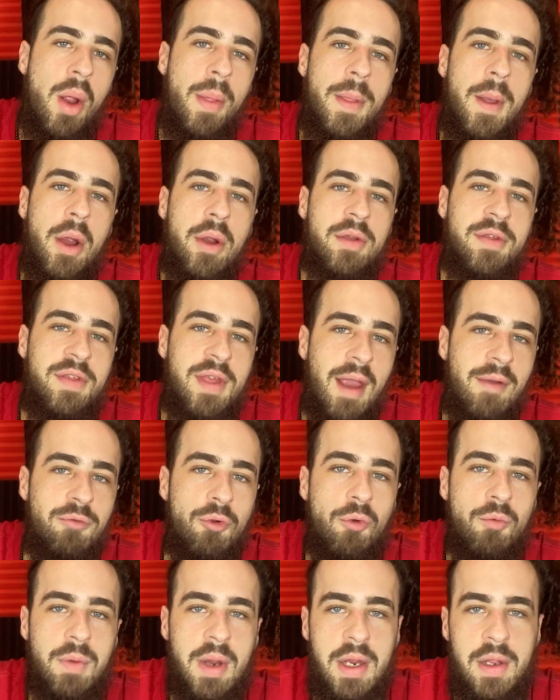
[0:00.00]
there are
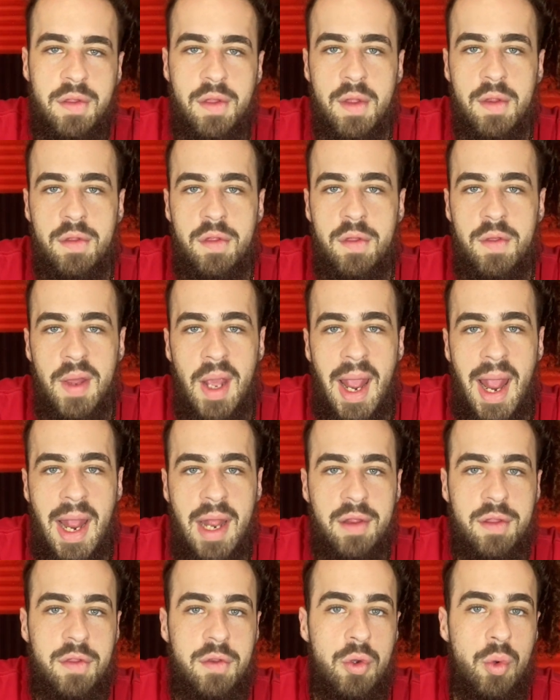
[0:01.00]
several reasons
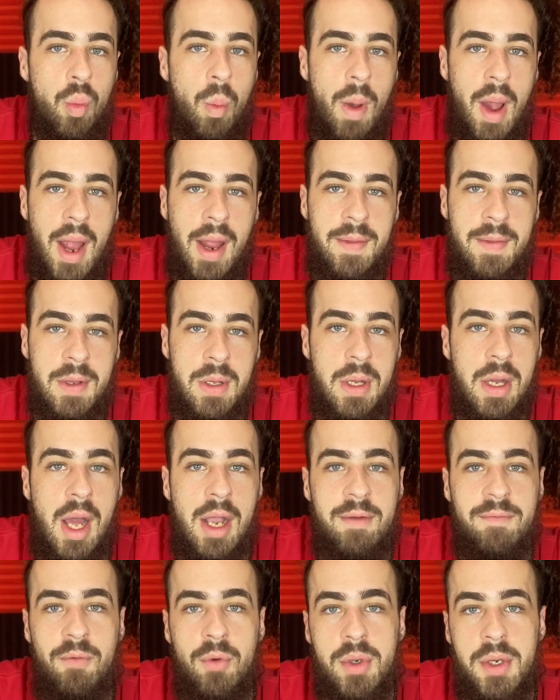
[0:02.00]
as to why the
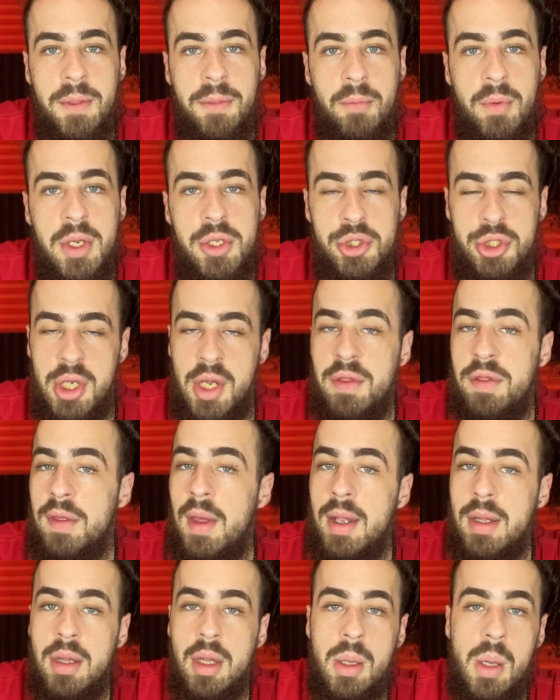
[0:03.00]
Glock 43, just
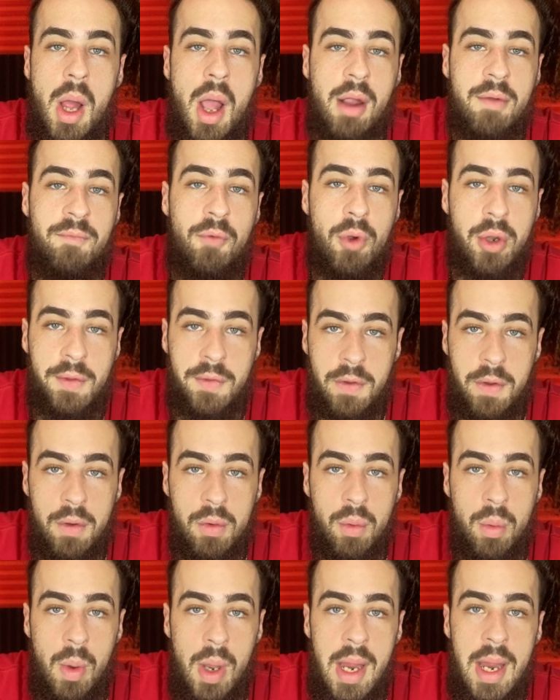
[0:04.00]
like the Glock
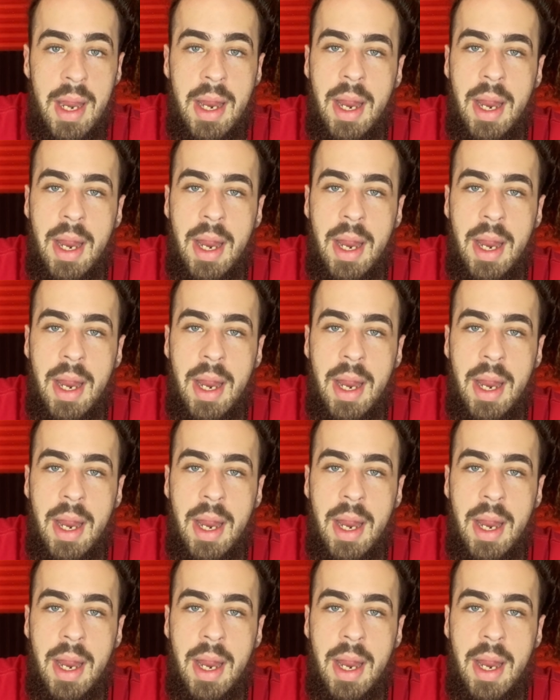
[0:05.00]
42,